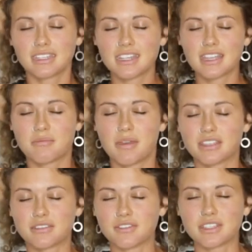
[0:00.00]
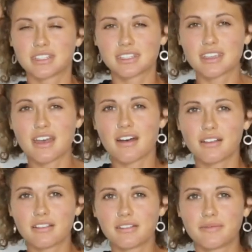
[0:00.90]
down the base of your
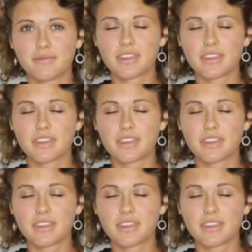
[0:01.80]
skull.